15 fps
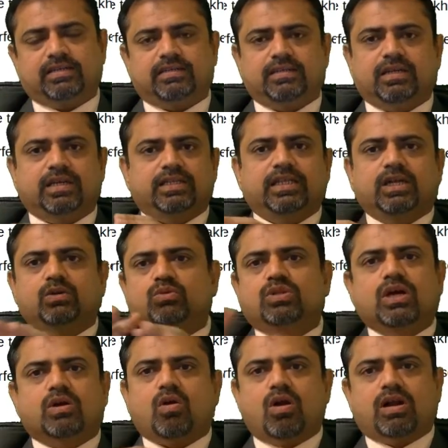They do
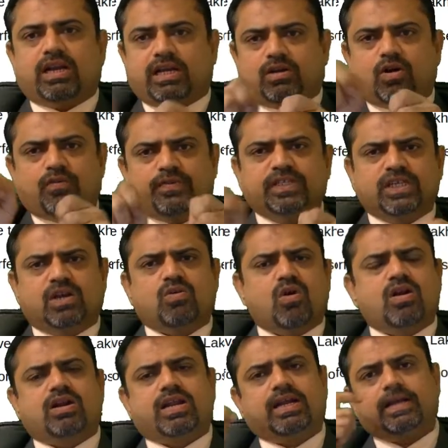the contract, official
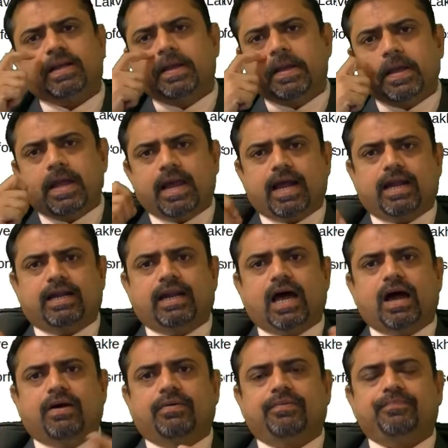contract. And
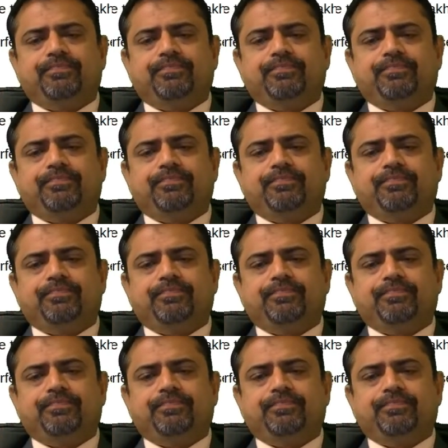now